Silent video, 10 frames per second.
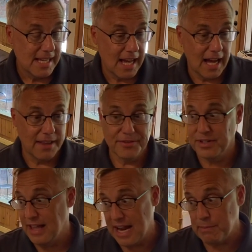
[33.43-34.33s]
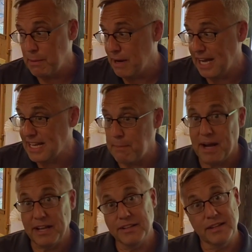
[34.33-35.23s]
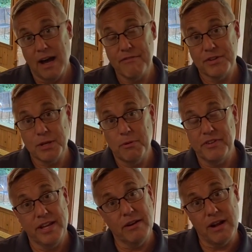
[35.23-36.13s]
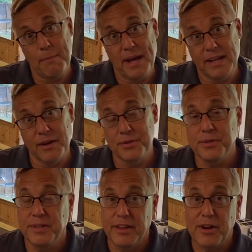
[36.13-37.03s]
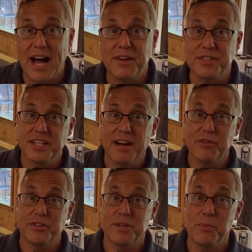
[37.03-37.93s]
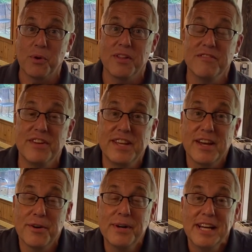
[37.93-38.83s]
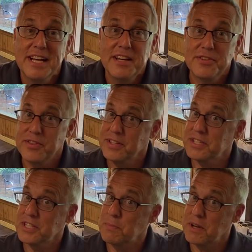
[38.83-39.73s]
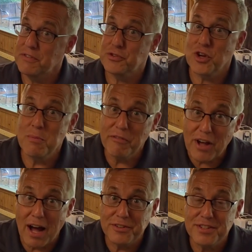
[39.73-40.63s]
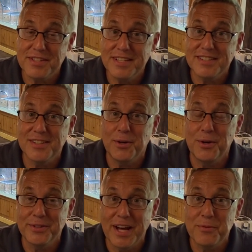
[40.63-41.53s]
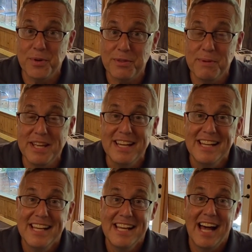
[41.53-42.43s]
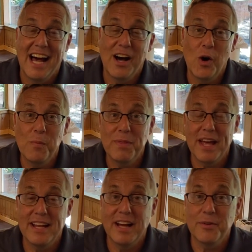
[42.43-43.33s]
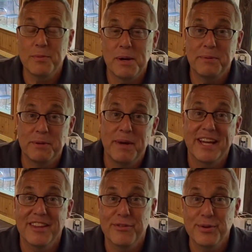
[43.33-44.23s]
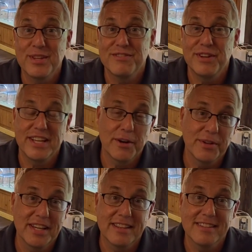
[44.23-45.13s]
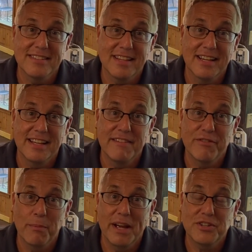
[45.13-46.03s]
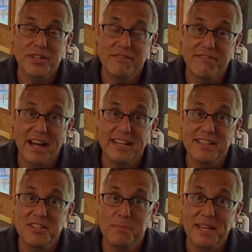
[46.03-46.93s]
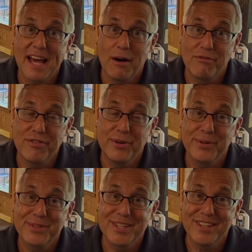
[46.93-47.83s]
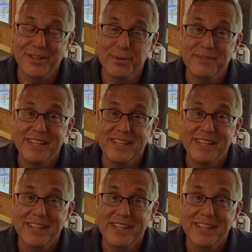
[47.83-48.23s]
There's a lot on my mind. I might cover some of it here, and I might go to another house and cover some more on the video. So this is a bit of stream of consciousness, so hold on with me. I hope that you'll be able to make it through this video and get this information and find it to be helpful to you.